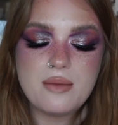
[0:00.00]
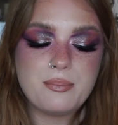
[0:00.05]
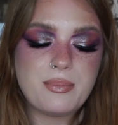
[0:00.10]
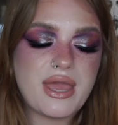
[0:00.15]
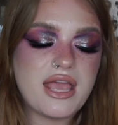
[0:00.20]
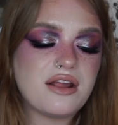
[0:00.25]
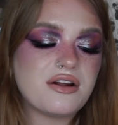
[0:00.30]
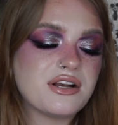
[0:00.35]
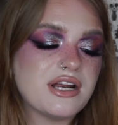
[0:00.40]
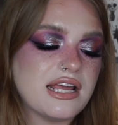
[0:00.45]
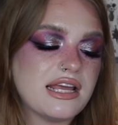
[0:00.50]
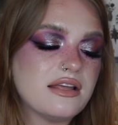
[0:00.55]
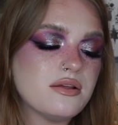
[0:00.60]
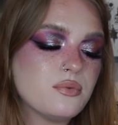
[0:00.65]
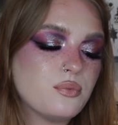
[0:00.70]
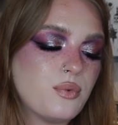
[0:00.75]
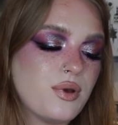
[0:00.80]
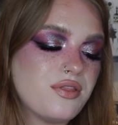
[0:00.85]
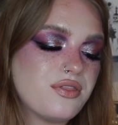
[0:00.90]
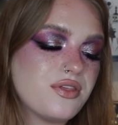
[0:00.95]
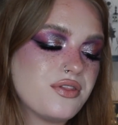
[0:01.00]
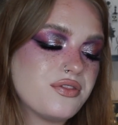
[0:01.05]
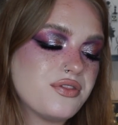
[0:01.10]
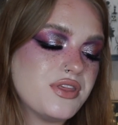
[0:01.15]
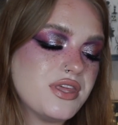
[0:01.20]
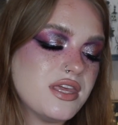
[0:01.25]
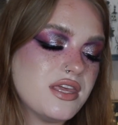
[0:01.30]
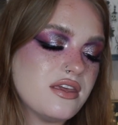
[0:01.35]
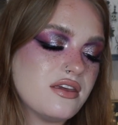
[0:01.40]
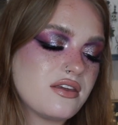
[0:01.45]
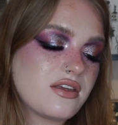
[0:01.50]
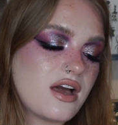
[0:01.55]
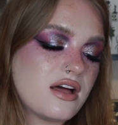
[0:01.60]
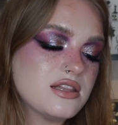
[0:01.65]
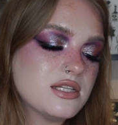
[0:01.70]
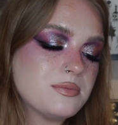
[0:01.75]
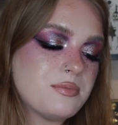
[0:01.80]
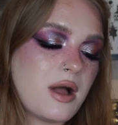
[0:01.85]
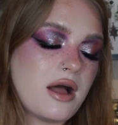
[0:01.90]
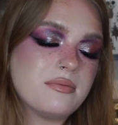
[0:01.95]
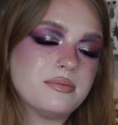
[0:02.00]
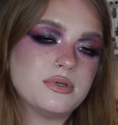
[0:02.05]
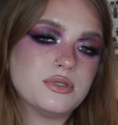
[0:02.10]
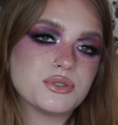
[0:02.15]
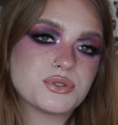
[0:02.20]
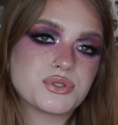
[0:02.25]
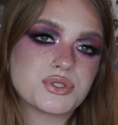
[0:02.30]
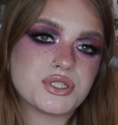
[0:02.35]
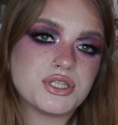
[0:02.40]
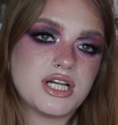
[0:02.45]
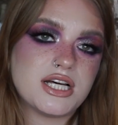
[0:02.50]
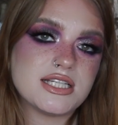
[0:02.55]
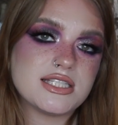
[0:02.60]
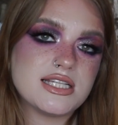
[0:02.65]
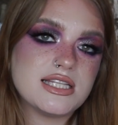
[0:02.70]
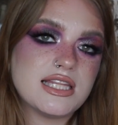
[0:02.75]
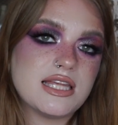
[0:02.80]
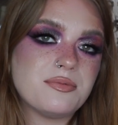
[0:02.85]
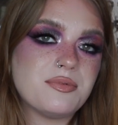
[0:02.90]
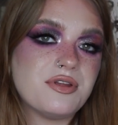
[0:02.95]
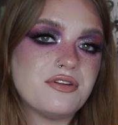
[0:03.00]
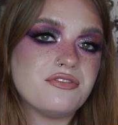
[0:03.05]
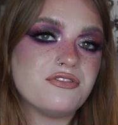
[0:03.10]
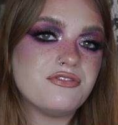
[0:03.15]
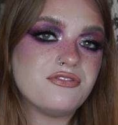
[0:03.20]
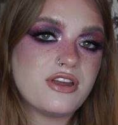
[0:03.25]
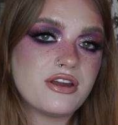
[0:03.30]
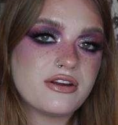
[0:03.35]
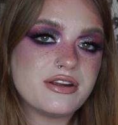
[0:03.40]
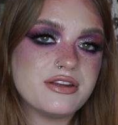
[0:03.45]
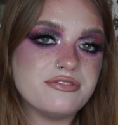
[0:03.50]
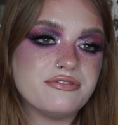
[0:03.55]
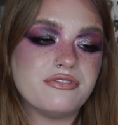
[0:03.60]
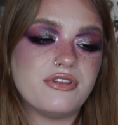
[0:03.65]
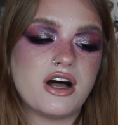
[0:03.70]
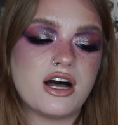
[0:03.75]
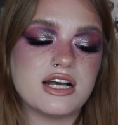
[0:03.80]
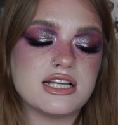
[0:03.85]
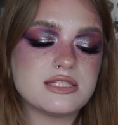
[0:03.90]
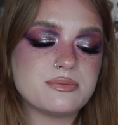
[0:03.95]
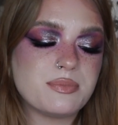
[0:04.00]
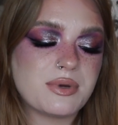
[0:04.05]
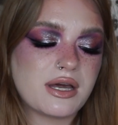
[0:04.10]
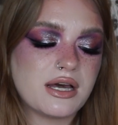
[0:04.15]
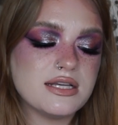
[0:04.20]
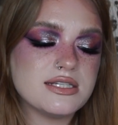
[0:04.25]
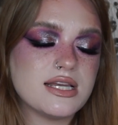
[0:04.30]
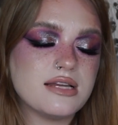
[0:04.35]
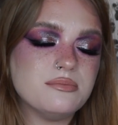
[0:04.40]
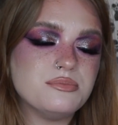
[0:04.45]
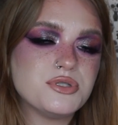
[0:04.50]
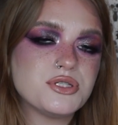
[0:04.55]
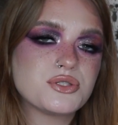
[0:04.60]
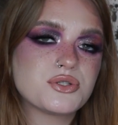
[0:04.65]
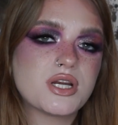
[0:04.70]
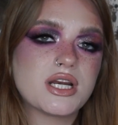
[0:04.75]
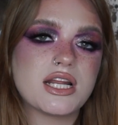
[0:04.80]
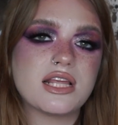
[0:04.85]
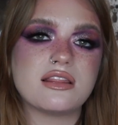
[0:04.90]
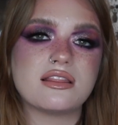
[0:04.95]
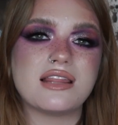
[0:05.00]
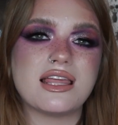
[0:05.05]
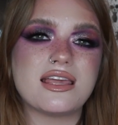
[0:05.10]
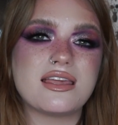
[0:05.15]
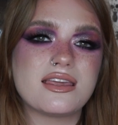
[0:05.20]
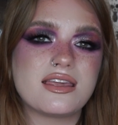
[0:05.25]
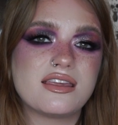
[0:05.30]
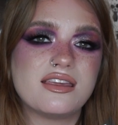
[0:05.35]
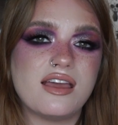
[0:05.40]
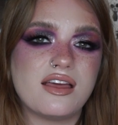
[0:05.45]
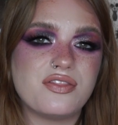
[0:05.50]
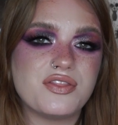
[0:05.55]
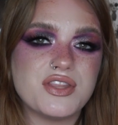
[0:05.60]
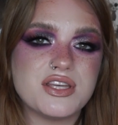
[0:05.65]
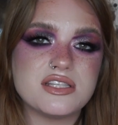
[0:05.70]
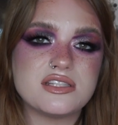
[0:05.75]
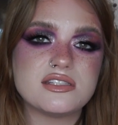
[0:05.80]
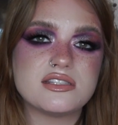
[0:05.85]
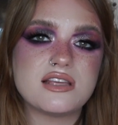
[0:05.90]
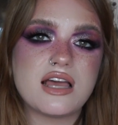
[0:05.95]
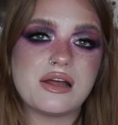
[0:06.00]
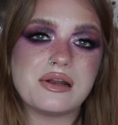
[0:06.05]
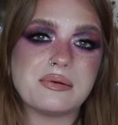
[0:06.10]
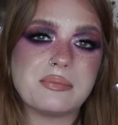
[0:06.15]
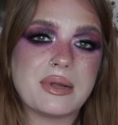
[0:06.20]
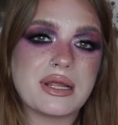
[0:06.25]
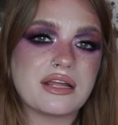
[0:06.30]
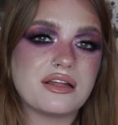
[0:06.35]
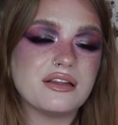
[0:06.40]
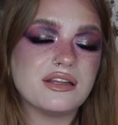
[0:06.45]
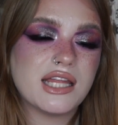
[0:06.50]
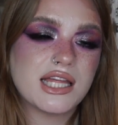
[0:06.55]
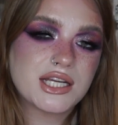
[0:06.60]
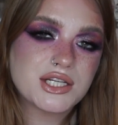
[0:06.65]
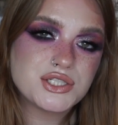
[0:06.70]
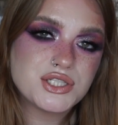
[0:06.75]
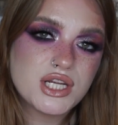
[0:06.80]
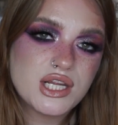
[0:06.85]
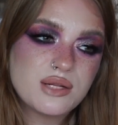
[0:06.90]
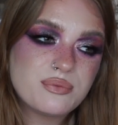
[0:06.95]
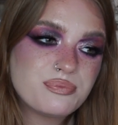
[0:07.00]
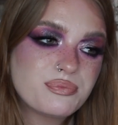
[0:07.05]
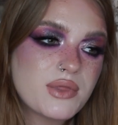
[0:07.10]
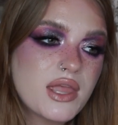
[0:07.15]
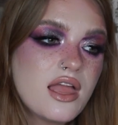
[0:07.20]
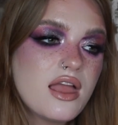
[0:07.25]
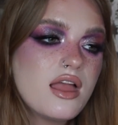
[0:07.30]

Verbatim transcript: Paired it with the ColourPop Ultra Glossy Lip and Fairy Floss because I'm just trying to like get this out of my collection.